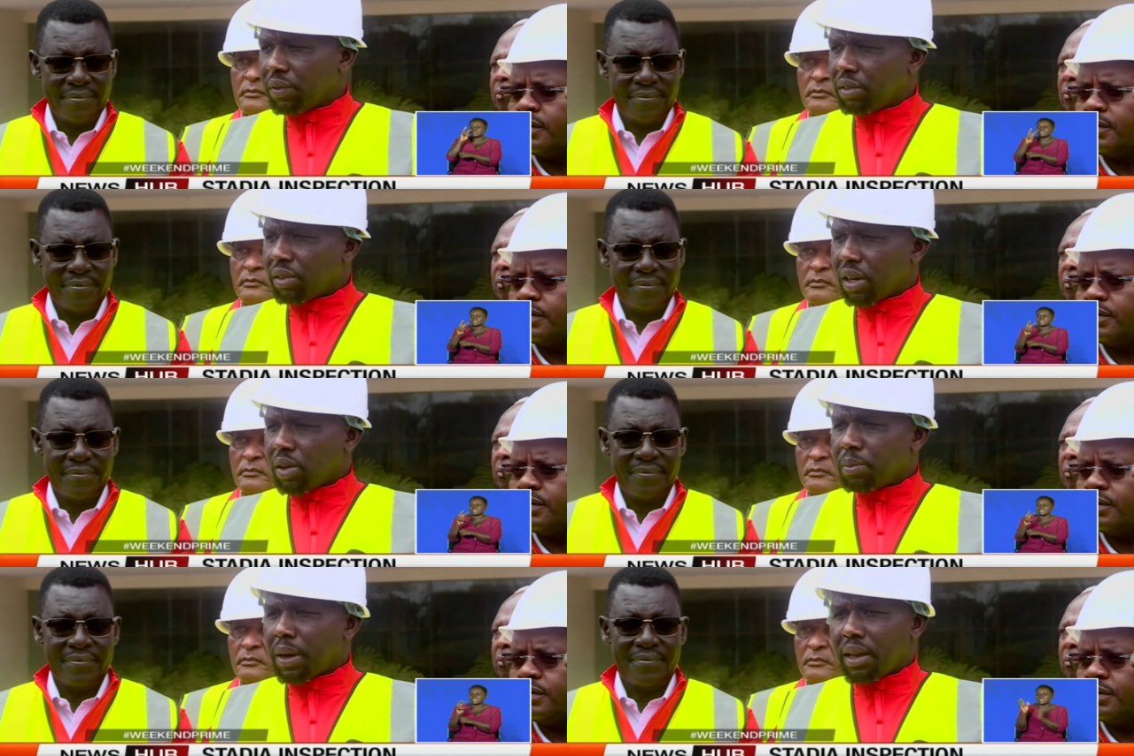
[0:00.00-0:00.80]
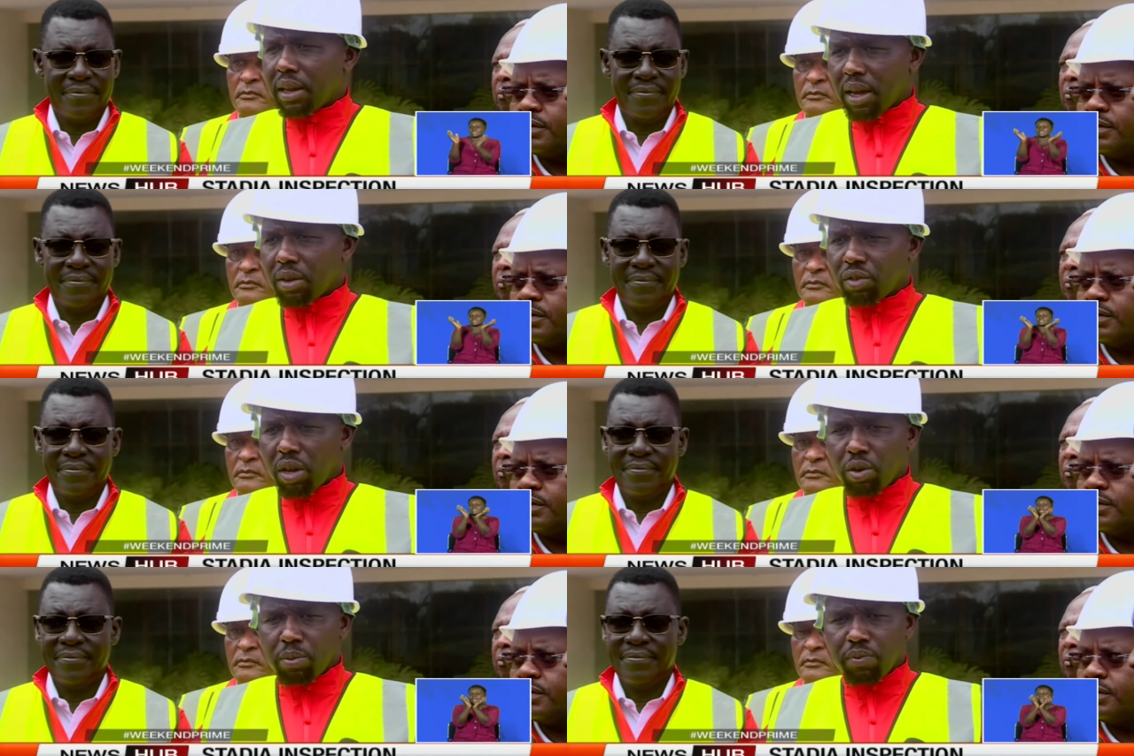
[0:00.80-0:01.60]
Speaker 1: of this stadium and the Nyayo
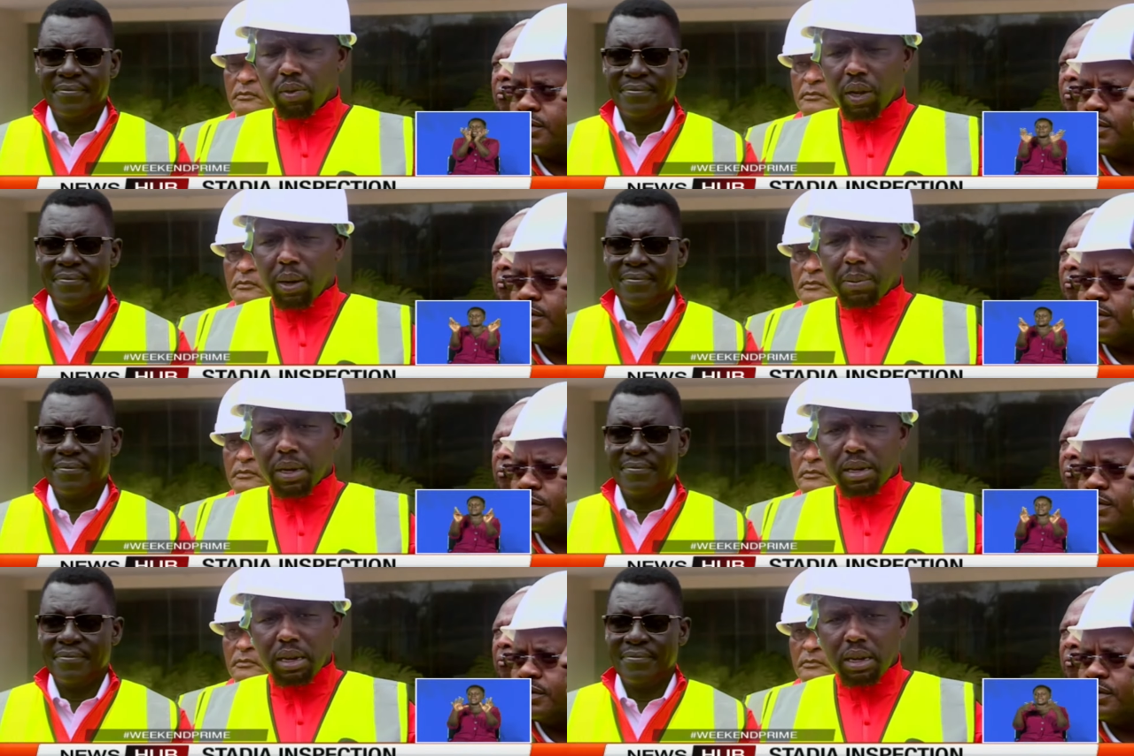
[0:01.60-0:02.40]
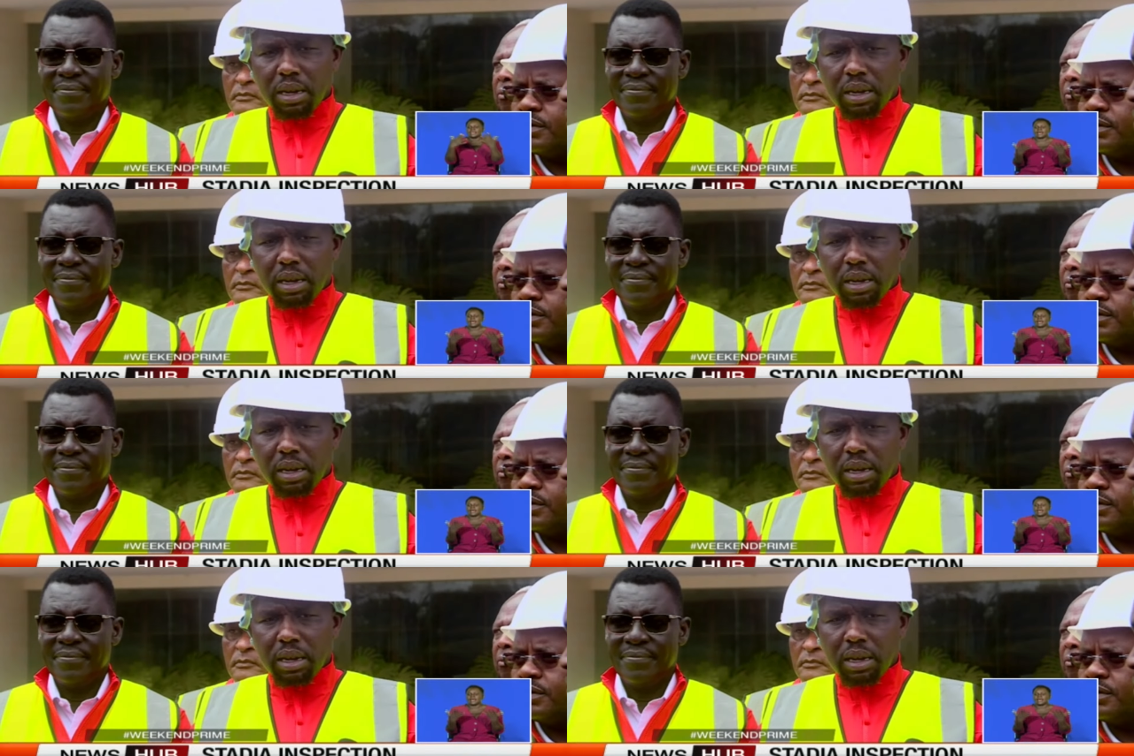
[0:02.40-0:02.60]
Stadium for that matter.